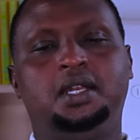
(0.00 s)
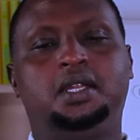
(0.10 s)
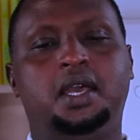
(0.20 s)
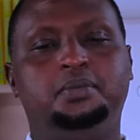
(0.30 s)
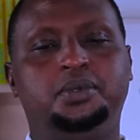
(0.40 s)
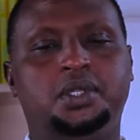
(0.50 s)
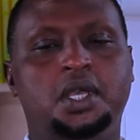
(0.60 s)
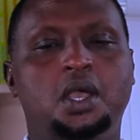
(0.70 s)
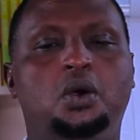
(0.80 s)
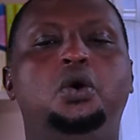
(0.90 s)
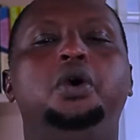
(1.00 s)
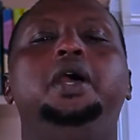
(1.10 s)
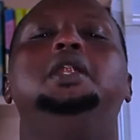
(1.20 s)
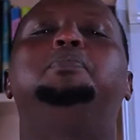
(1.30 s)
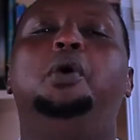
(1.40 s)
times, or
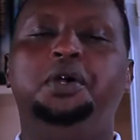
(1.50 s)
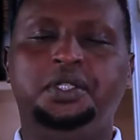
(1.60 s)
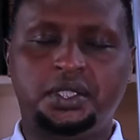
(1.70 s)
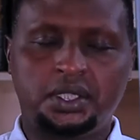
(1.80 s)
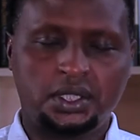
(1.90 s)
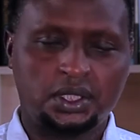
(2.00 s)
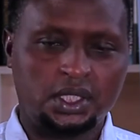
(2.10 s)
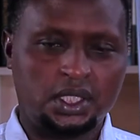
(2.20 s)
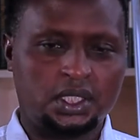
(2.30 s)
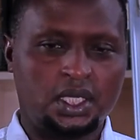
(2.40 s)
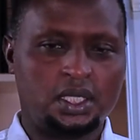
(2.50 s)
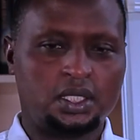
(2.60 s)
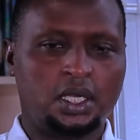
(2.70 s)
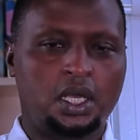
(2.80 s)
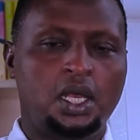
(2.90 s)
N point in this
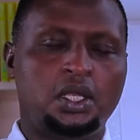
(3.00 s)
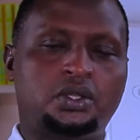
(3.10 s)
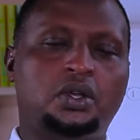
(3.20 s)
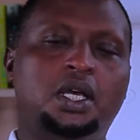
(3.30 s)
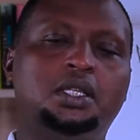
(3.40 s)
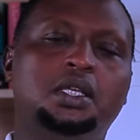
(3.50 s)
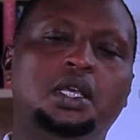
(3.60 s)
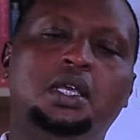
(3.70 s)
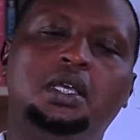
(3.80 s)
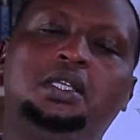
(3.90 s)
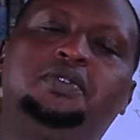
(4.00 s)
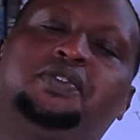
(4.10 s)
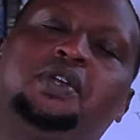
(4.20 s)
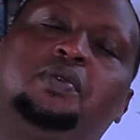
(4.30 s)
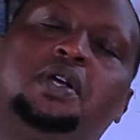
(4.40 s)
case, so that each
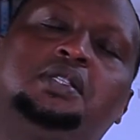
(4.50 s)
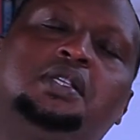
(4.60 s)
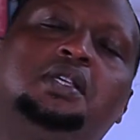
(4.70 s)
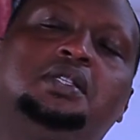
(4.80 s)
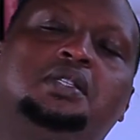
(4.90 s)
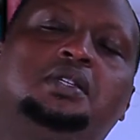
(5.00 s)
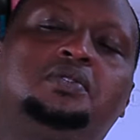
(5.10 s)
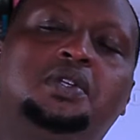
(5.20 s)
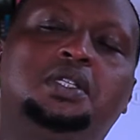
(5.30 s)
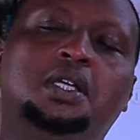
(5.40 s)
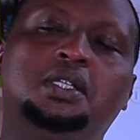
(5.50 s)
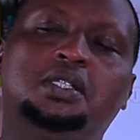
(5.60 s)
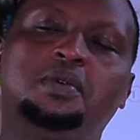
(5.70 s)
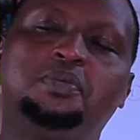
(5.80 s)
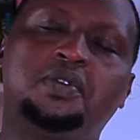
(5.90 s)
frequency is treated
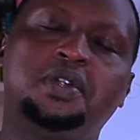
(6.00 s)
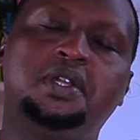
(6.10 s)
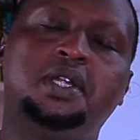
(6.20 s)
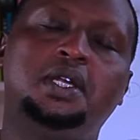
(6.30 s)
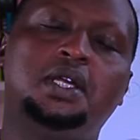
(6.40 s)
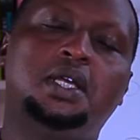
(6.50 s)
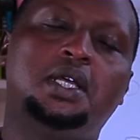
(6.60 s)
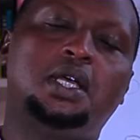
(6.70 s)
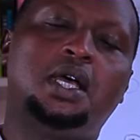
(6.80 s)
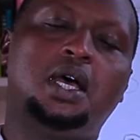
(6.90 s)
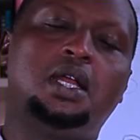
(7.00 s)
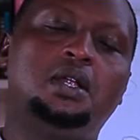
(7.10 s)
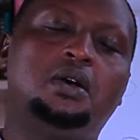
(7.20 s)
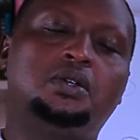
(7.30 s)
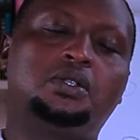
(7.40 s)
separately,
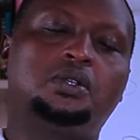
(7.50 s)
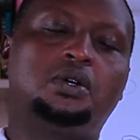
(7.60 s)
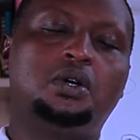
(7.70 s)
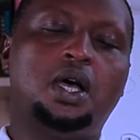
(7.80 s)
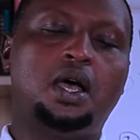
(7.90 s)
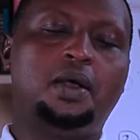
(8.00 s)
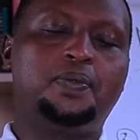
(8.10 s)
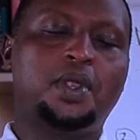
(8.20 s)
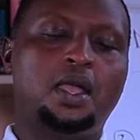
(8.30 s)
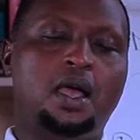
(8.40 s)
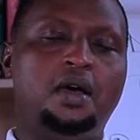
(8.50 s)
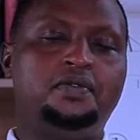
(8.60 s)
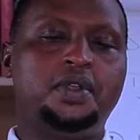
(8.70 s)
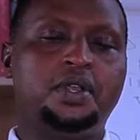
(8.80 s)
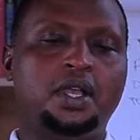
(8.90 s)
and also
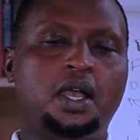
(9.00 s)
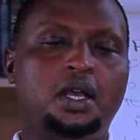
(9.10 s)
having